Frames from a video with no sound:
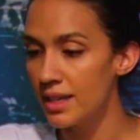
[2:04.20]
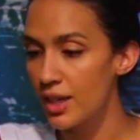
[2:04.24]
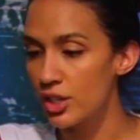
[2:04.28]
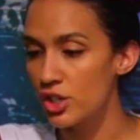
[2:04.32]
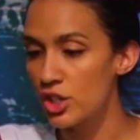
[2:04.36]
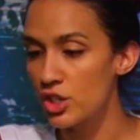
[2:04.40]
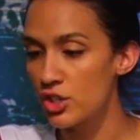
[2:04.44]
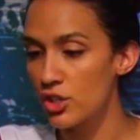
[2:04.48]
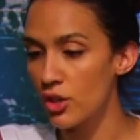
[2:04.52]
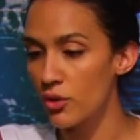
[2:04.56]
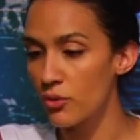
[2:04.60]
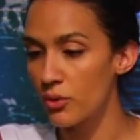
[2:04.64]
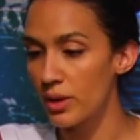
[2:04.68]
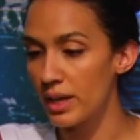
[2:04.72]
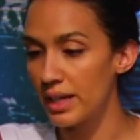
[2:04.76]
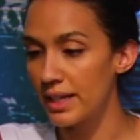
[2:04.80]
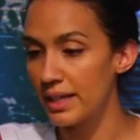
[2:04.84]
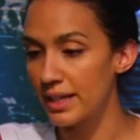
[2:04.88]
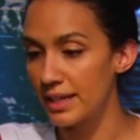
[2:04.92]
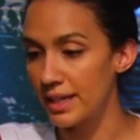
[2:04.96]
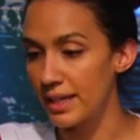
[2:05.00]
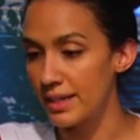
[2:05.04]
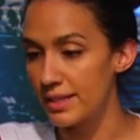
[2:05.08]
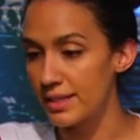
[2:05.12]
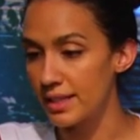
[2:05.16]
That she's not really
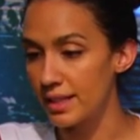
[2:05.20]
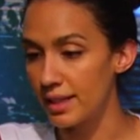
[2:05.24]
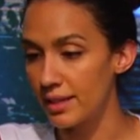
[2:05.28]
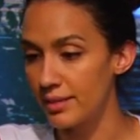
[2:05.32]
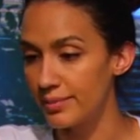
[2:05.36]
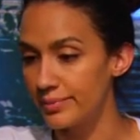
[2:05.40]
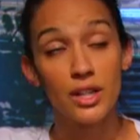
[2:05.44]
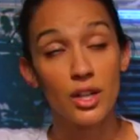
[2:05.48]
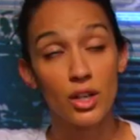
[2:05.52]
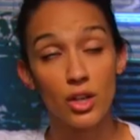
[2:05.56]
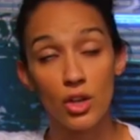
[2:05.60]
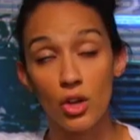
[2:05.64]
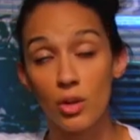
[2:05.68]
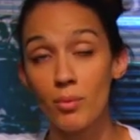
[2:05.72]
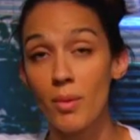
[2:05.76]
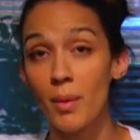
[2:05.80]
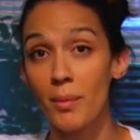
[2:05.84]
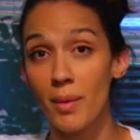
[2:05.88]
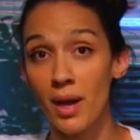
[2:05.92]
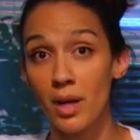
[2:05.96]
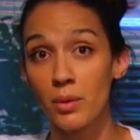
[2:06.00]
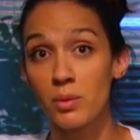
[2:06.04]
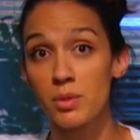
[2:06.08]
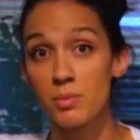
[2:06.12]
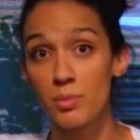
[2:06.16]
a kitty. Nicole, my
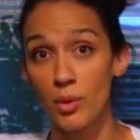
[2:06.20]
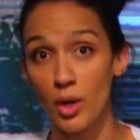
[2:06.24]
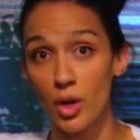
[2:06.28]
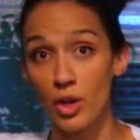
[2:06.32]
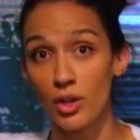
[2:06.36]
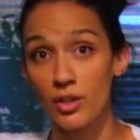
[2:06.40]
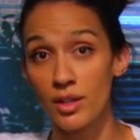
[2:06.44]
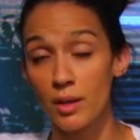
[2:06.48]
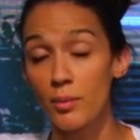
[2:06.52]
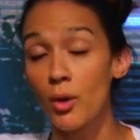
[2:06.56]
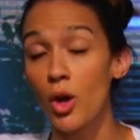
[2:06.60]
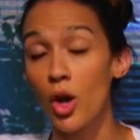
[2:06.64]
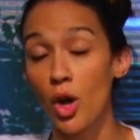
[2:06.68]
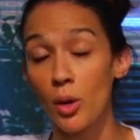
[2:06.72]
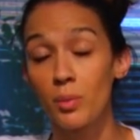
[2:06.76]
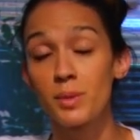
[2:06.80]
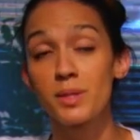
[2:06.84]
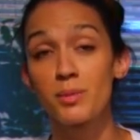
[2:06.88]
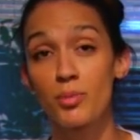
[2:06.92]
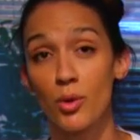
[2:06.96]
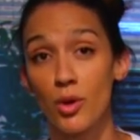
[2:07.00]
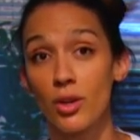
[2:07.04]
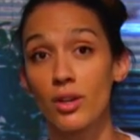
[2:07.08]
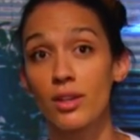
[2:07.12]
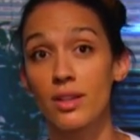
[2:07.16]
mind was blown, and my heart
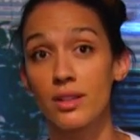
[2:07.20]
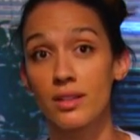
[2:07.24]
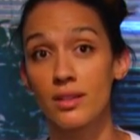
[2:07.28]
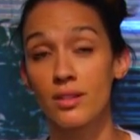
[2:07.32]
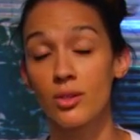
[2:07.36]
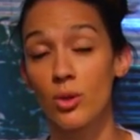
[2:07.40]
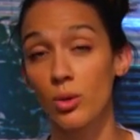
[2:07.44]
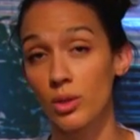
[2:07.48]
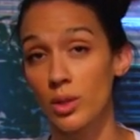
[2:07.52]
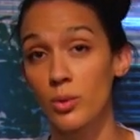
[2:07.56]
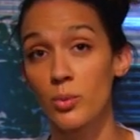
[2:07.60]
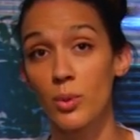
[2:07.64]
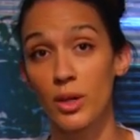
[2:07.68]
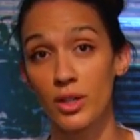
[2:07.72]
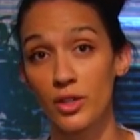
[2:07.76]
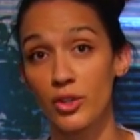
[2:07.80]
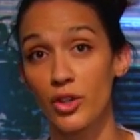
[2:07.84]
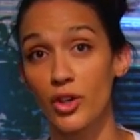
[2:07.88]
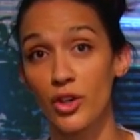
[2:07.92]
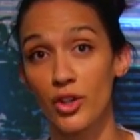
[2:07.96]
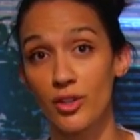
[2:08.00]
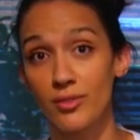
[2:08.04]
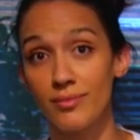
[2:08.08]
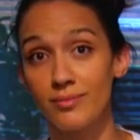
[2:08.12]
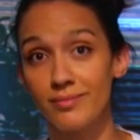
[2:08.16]
was broken, all in one
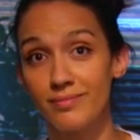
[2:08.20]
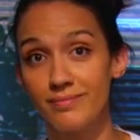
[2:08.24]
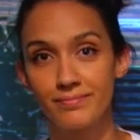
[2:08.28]
go.